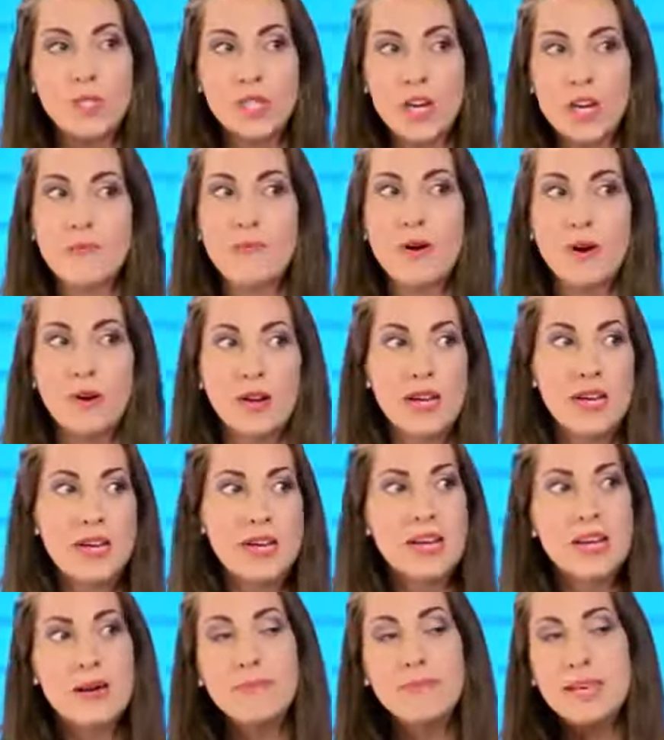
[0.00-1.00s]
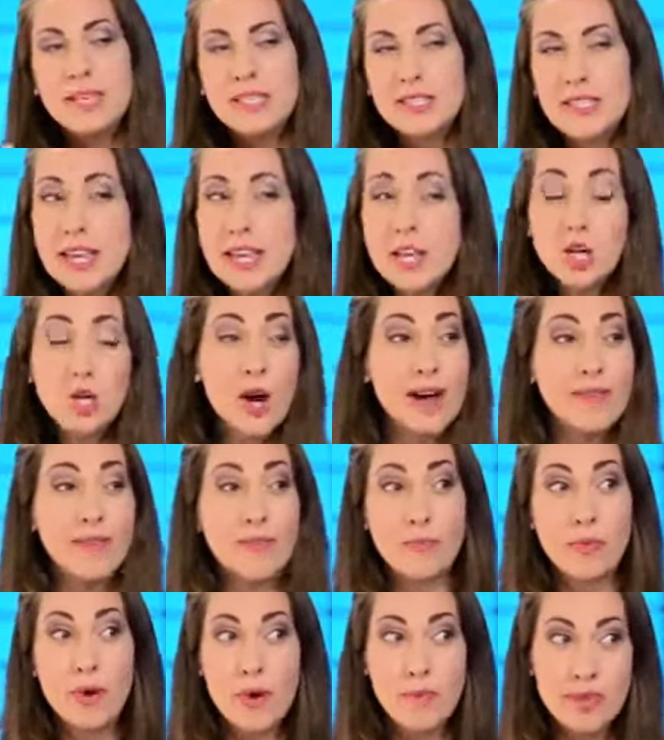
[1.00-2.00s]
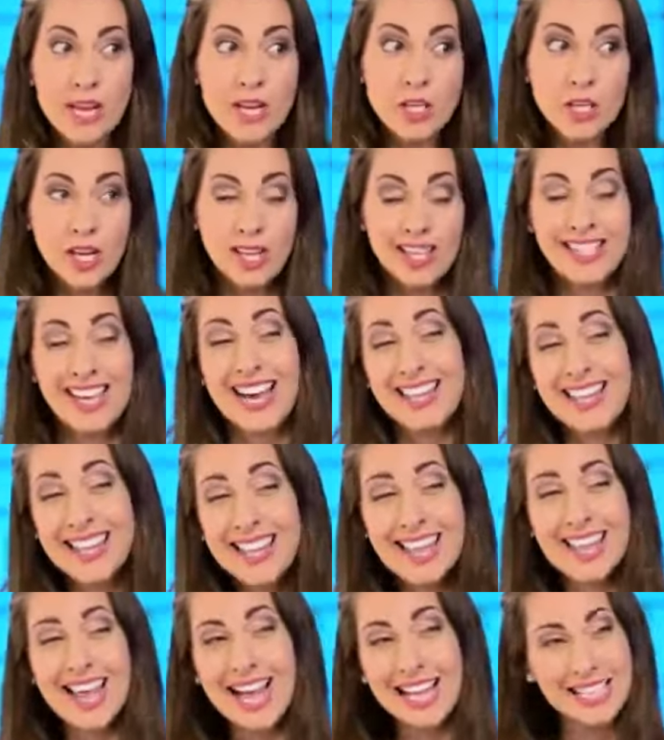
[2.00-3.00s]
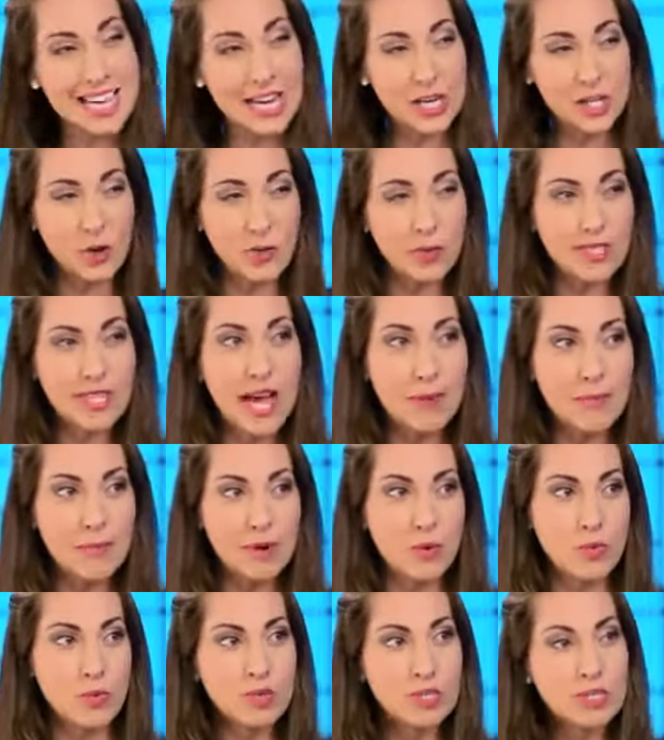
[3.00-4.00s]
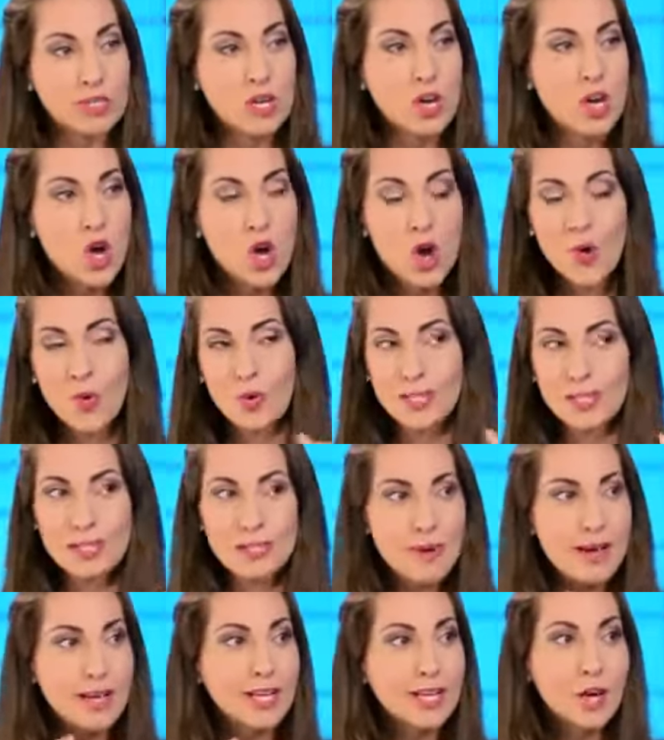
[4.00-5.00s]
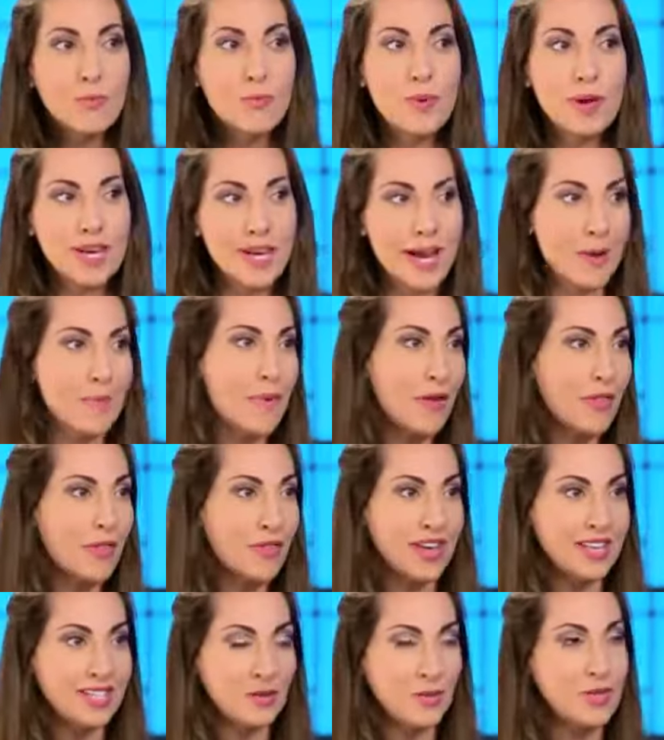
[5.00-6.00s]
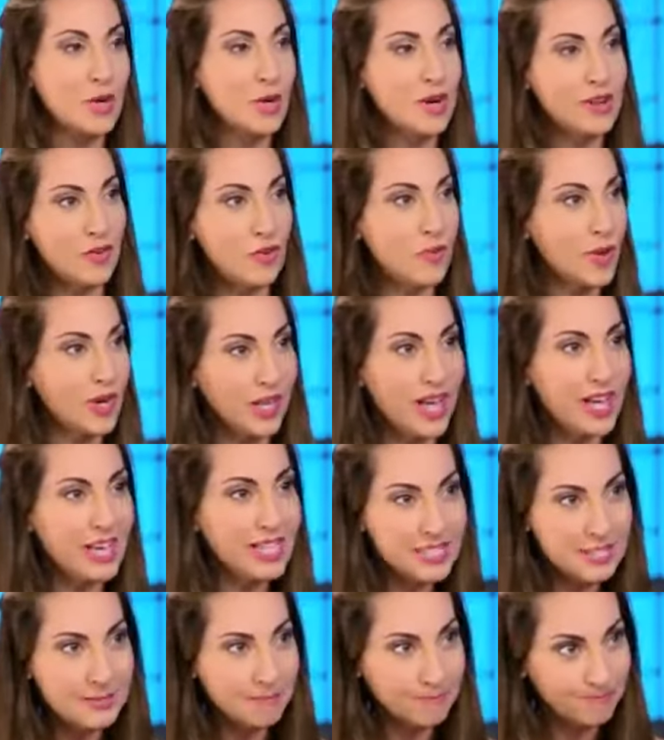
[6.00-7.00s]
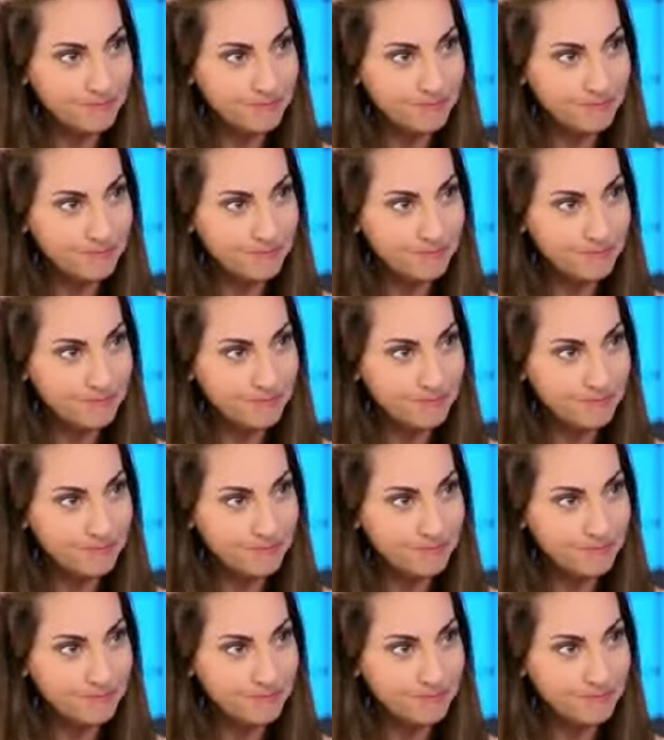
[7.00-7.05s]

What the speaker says: when we talk about being psychic or having premonitions, I think that that's actually what's happening. We're smelling or picking up on things that we don't even realize.